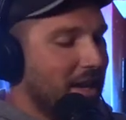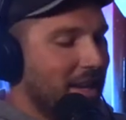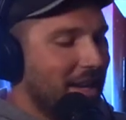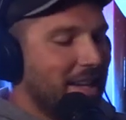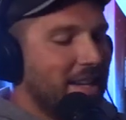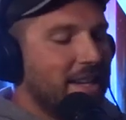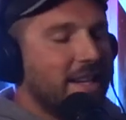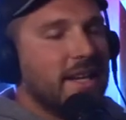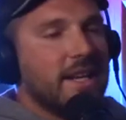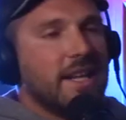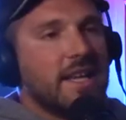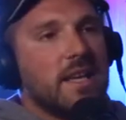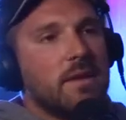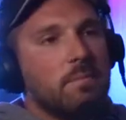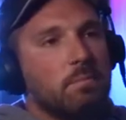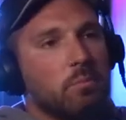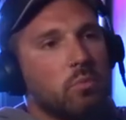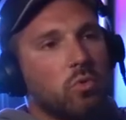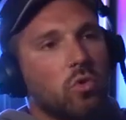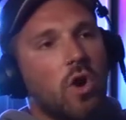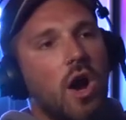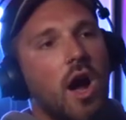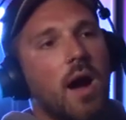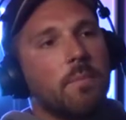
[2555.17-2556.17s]
In an
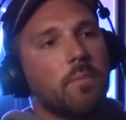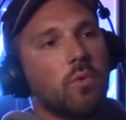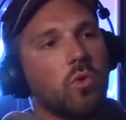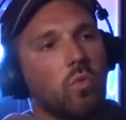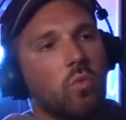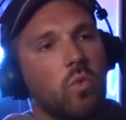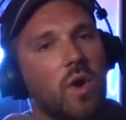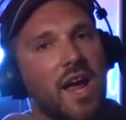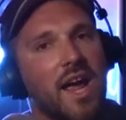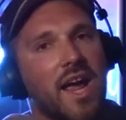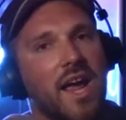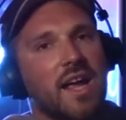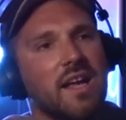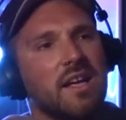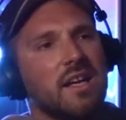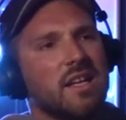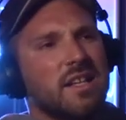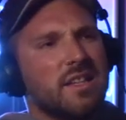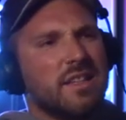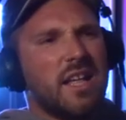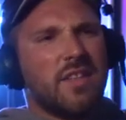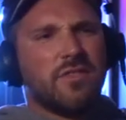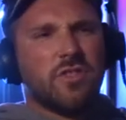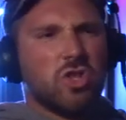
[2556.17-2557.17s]
improper way
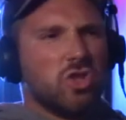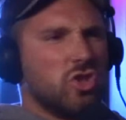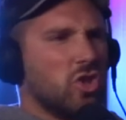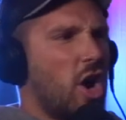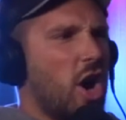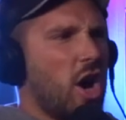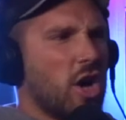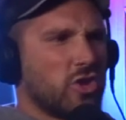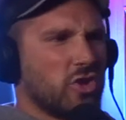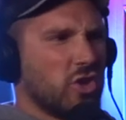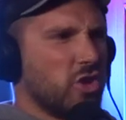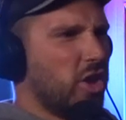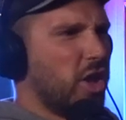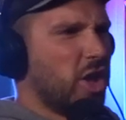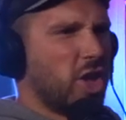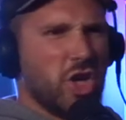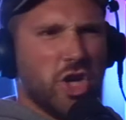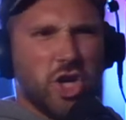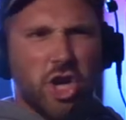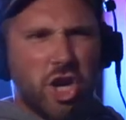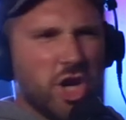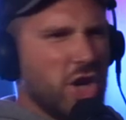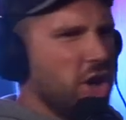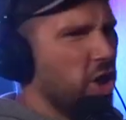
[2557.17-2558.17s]
that the dogs are like,
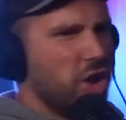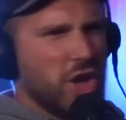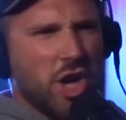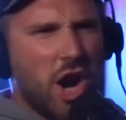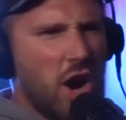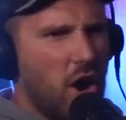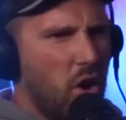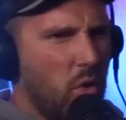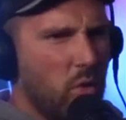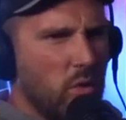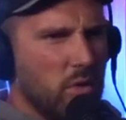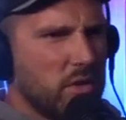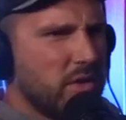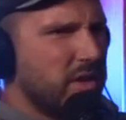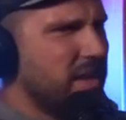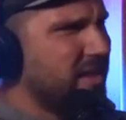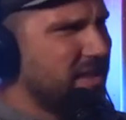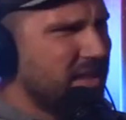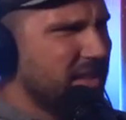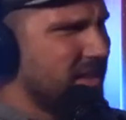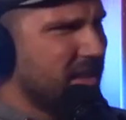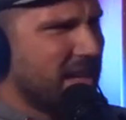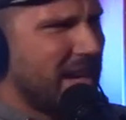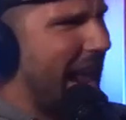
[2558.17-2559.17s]
no, no, no,
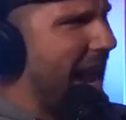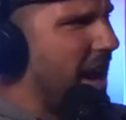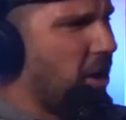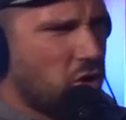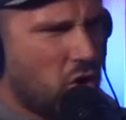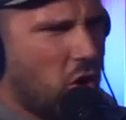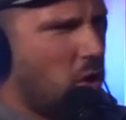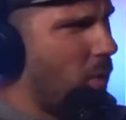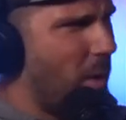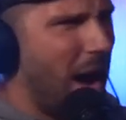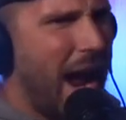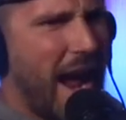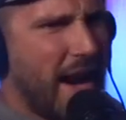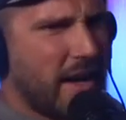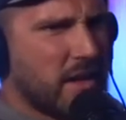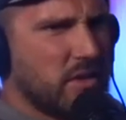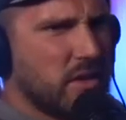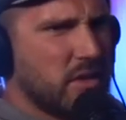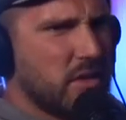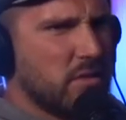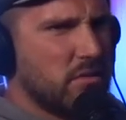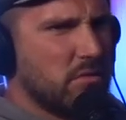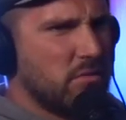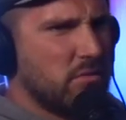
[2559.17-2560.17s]
this mm isn't
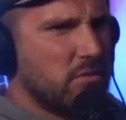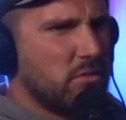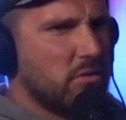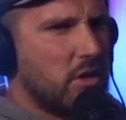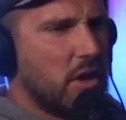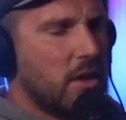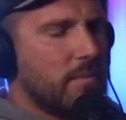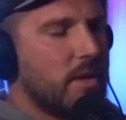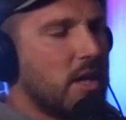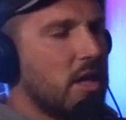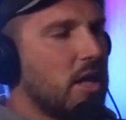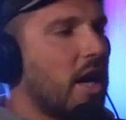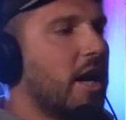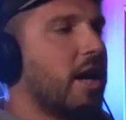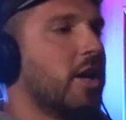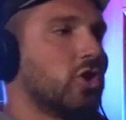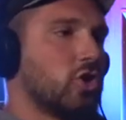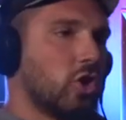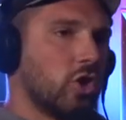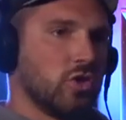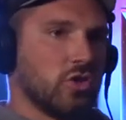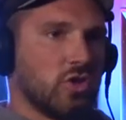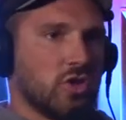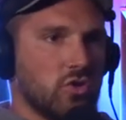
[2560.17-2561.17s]
correct. You know what I mean? And it
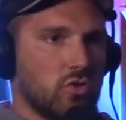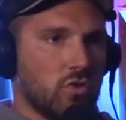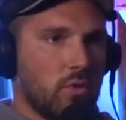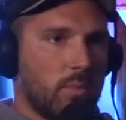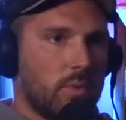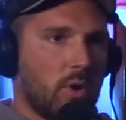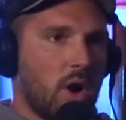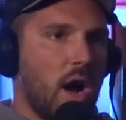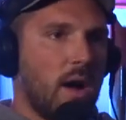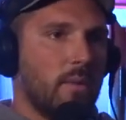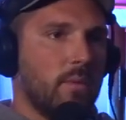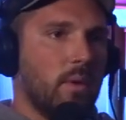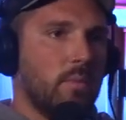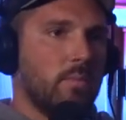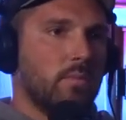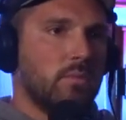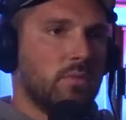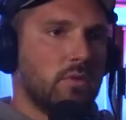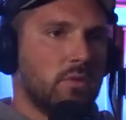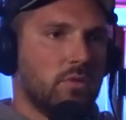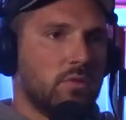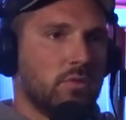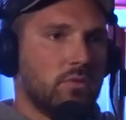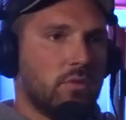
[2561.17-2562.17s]
turns mm-hmm. into a problem,
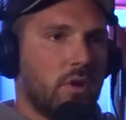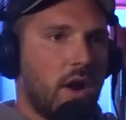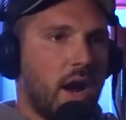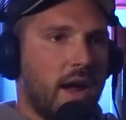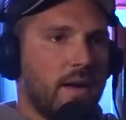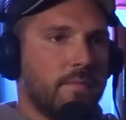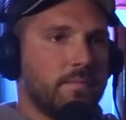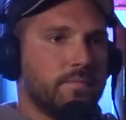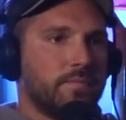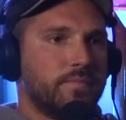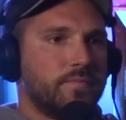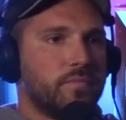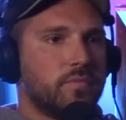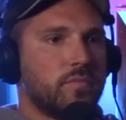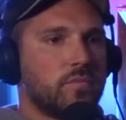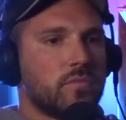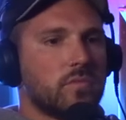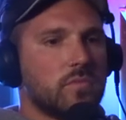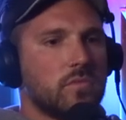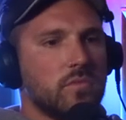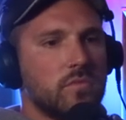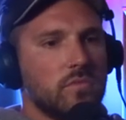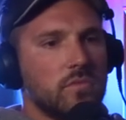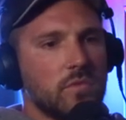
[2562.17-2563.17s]
right? Yeah, that
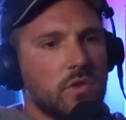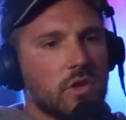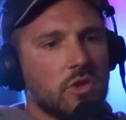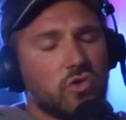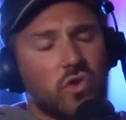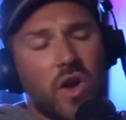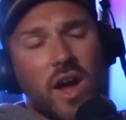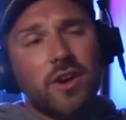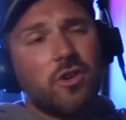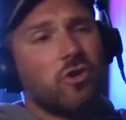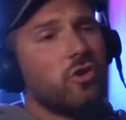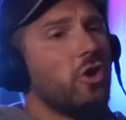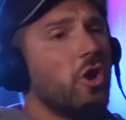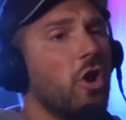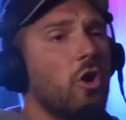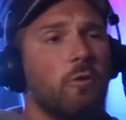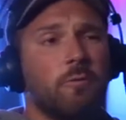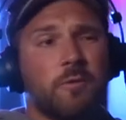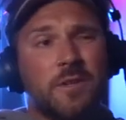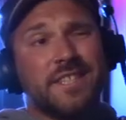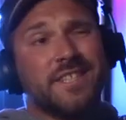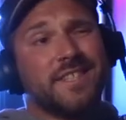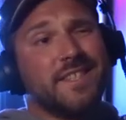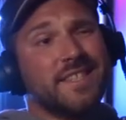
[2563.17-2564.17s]
makes sense. So I don't know
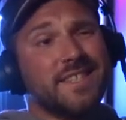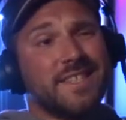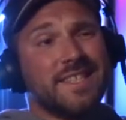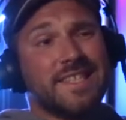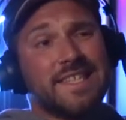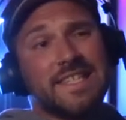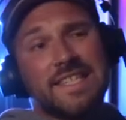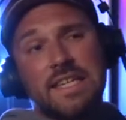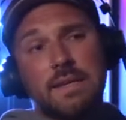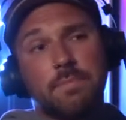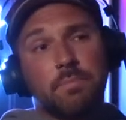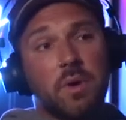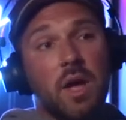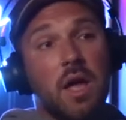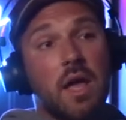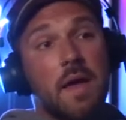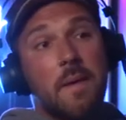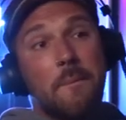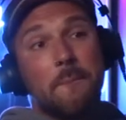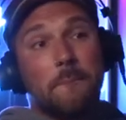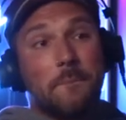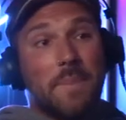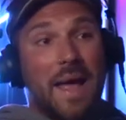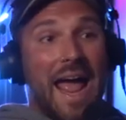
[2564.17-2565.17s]
if it's this deep
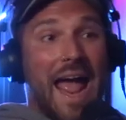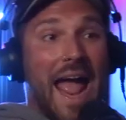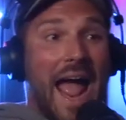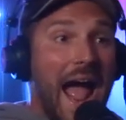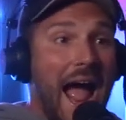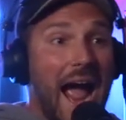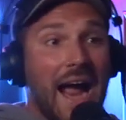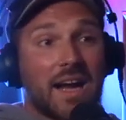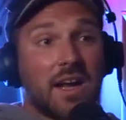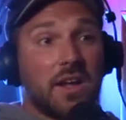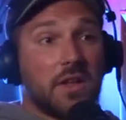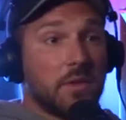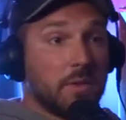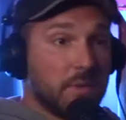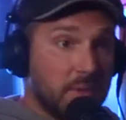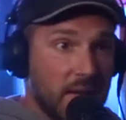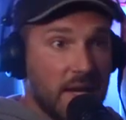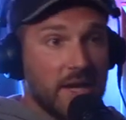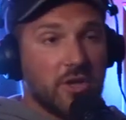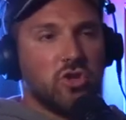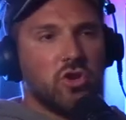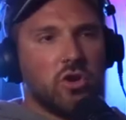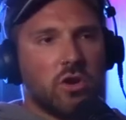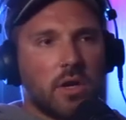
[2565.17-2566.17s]
pack
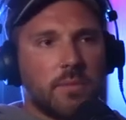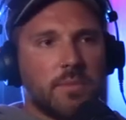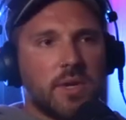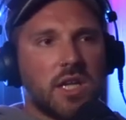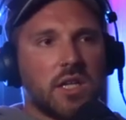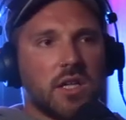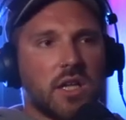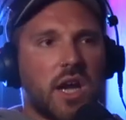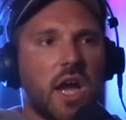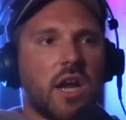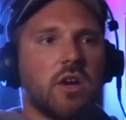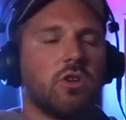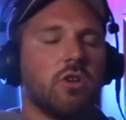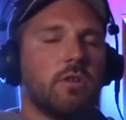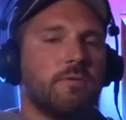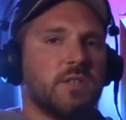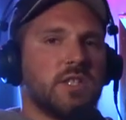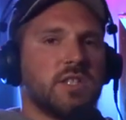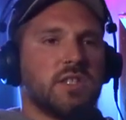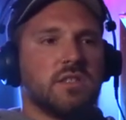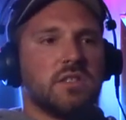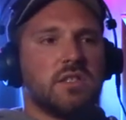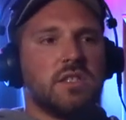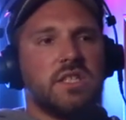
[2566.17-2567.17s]
thing. You know what I mean? Yeah. Like I don't know if
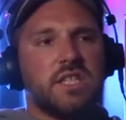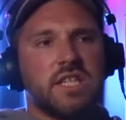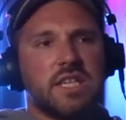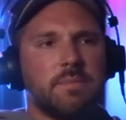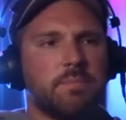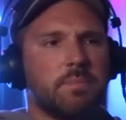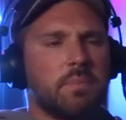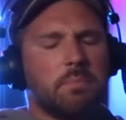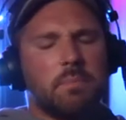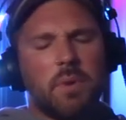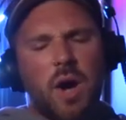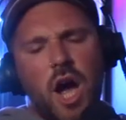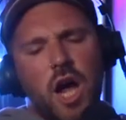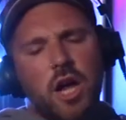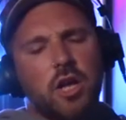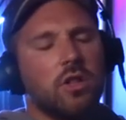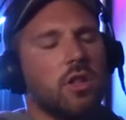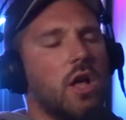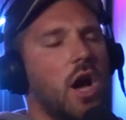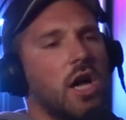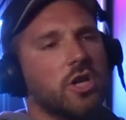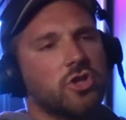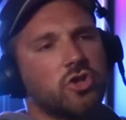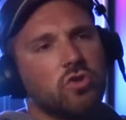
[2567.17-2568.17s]
it's this deep
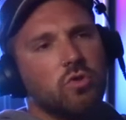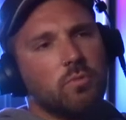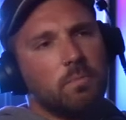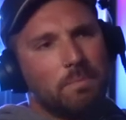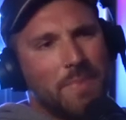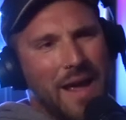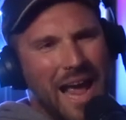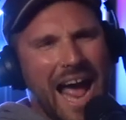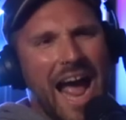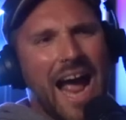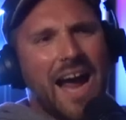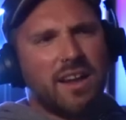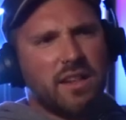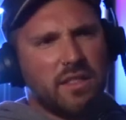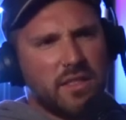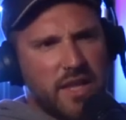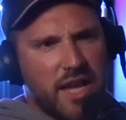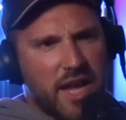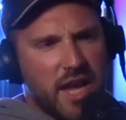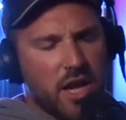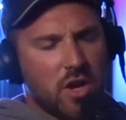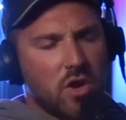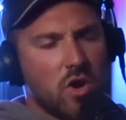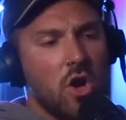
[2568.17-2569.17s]
biological pack
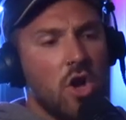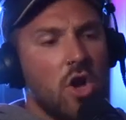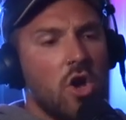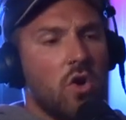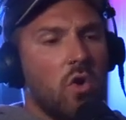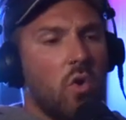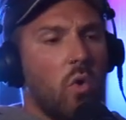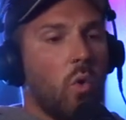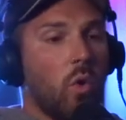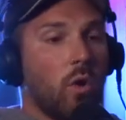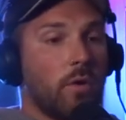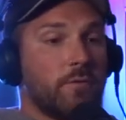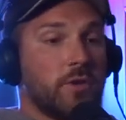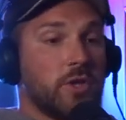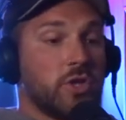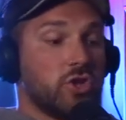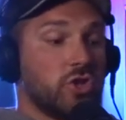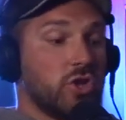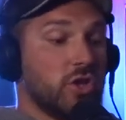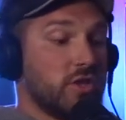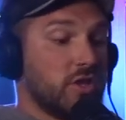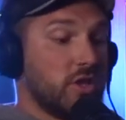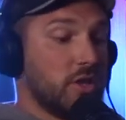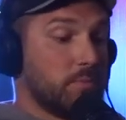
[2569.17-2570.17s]
thing mm-hmm. or if it's
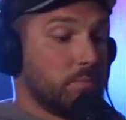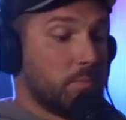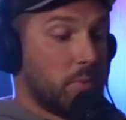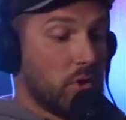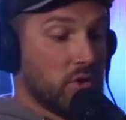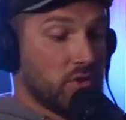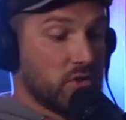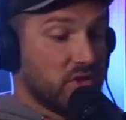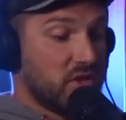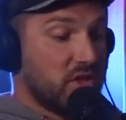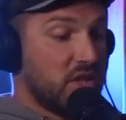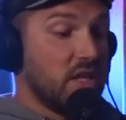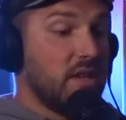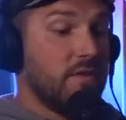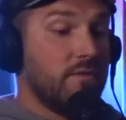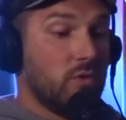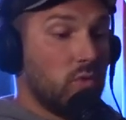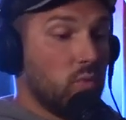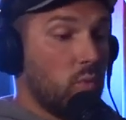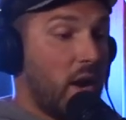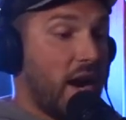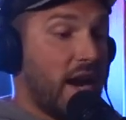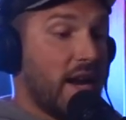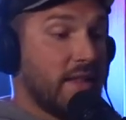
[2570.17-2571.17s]
just this perceived
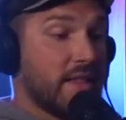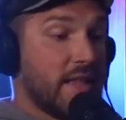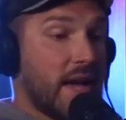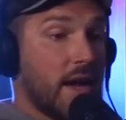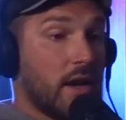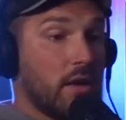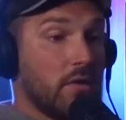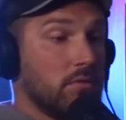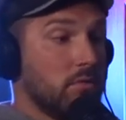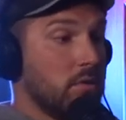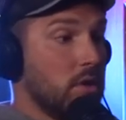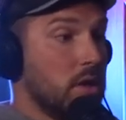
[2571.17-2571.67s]
way that